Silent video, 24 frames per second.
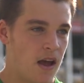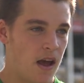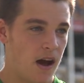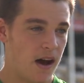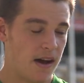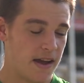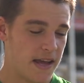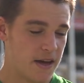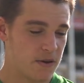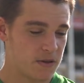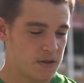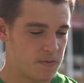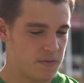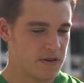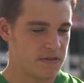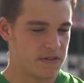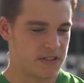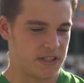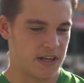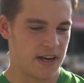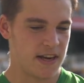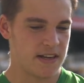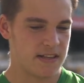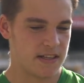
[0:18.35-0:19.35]
Oh yeah, it was a bit of a
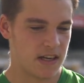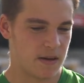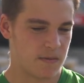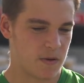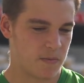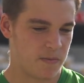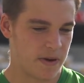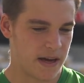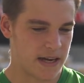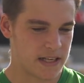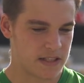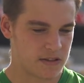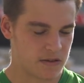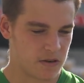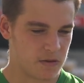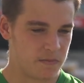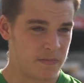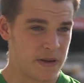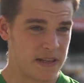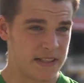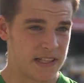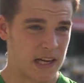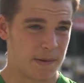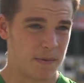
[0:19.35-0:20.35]
change up. The pace sort of
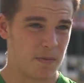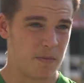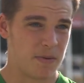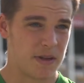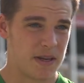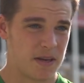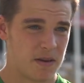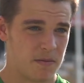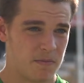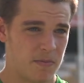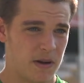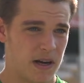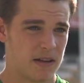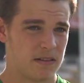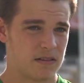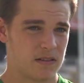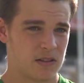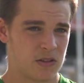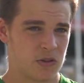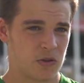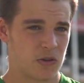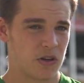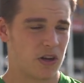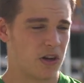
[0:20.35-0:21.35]
picked up a bit,
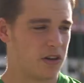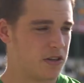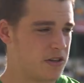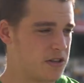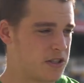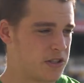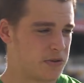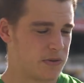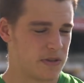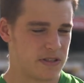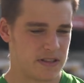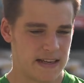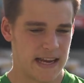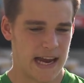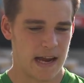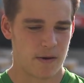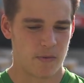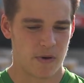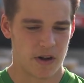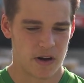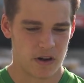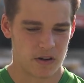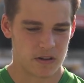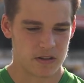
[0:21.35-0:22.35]
but sort of got used to it as the
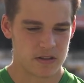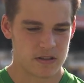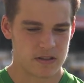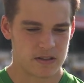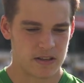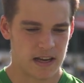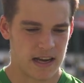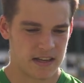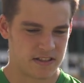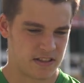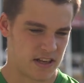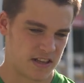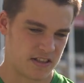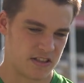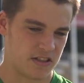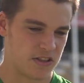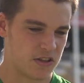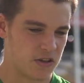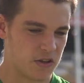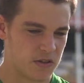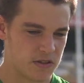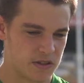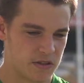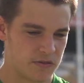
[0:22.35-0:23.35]
game went on, as, as you
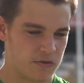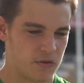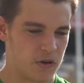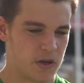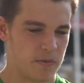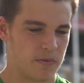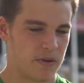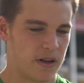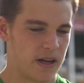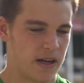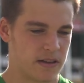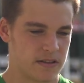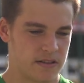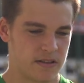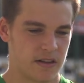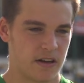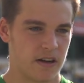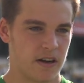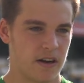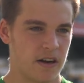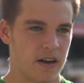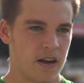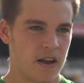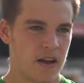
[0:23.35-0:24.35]
do as a footy player.
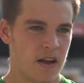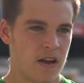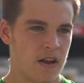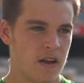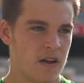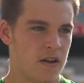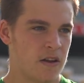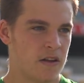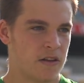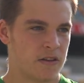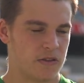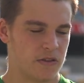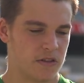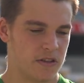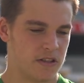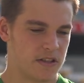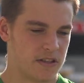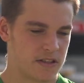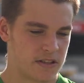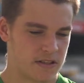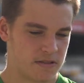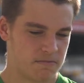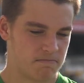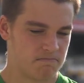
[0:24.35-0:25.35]
So, sort of
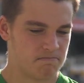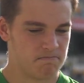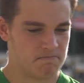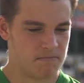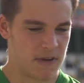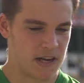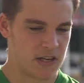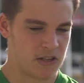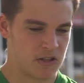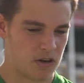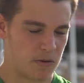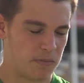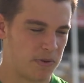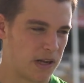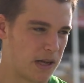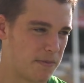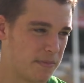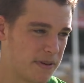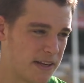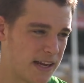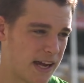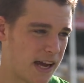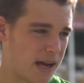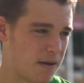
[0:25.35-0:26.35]
just made sure I played
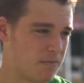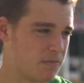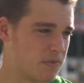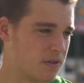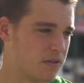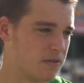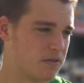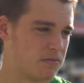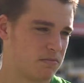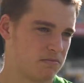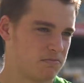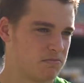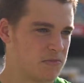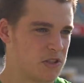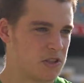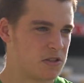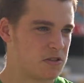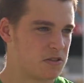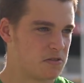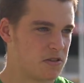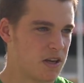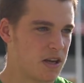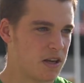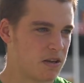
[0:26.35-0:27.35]
my game and
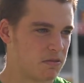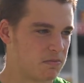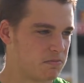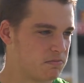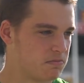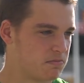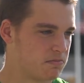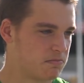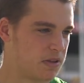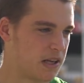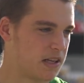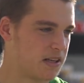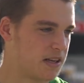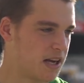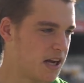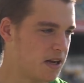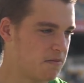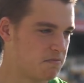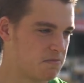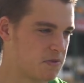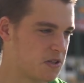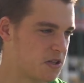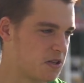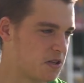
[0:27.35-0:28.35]
just yeah, played
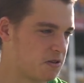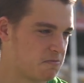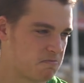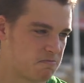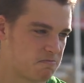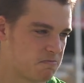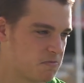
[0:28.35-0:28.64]
game. So.